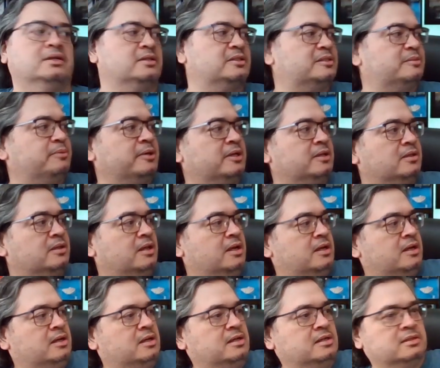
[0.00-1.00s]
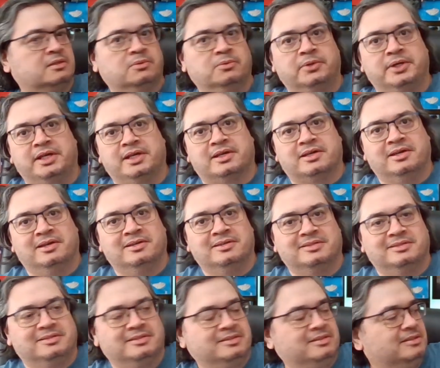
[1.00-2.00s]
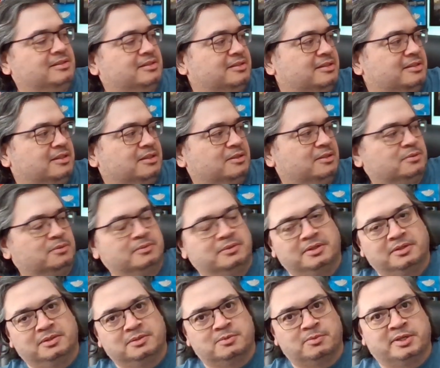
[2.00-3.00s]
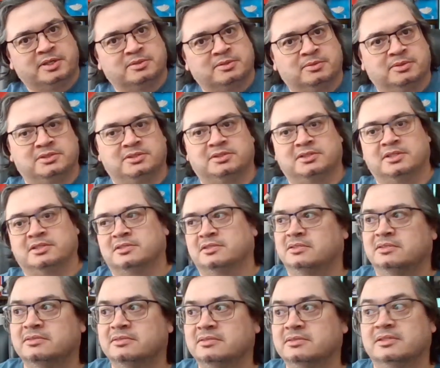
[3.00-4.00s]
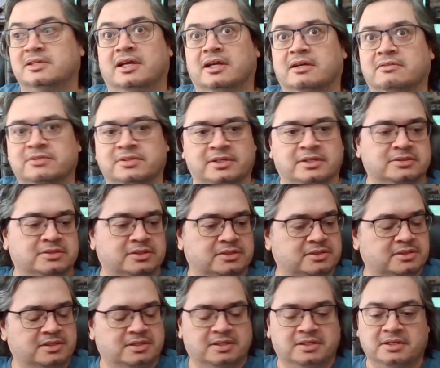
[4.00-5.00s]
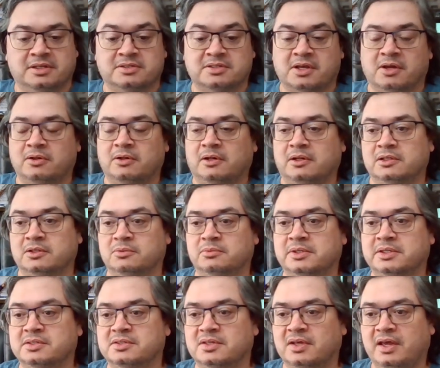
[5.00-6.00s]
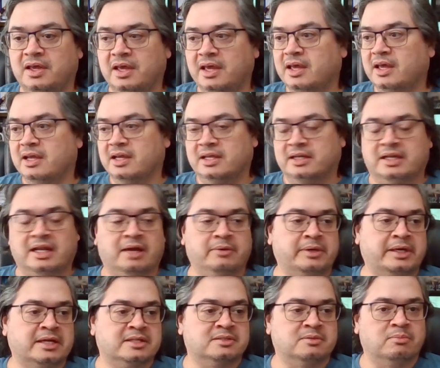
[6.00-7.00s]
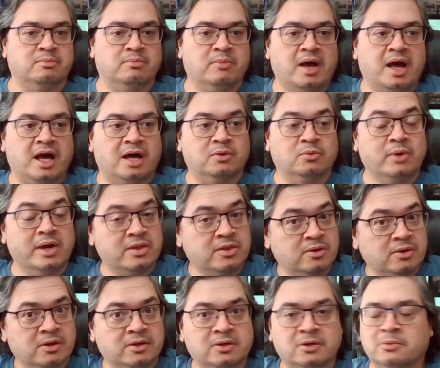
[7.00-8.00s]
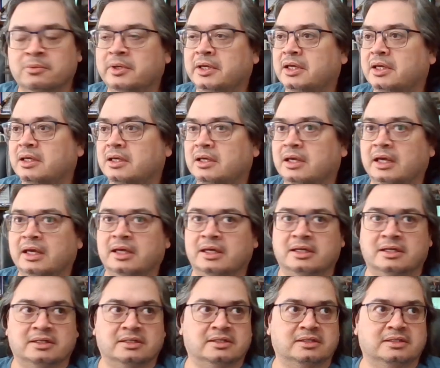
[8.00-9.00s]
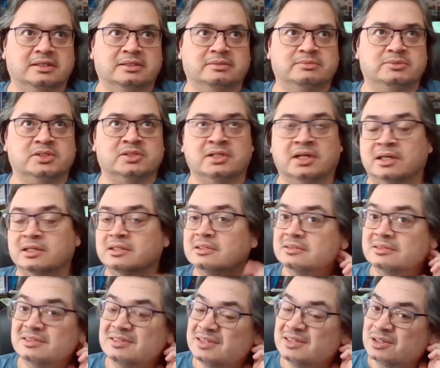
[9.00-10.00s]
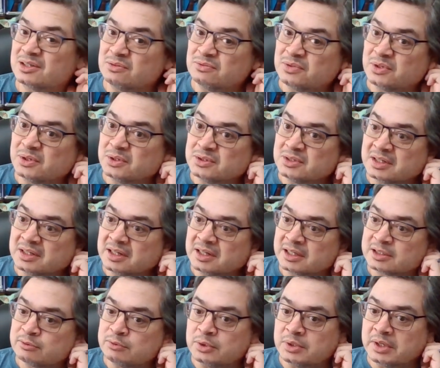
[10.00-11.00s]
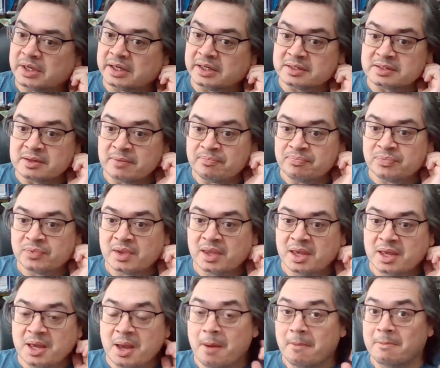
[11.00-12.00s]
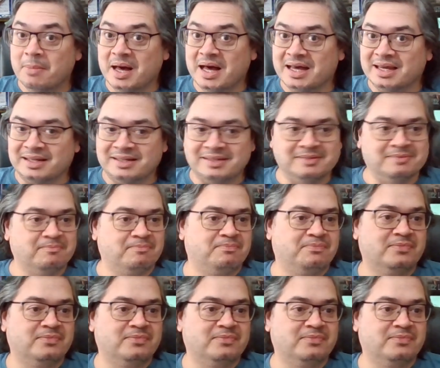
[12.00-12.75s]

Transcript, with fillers: Ah, it's been a long week. You know, one of those weeks where it's just everything just hits out all at once. Now we got some hot weather on our way, and I'm just not looking forward to the next few days. But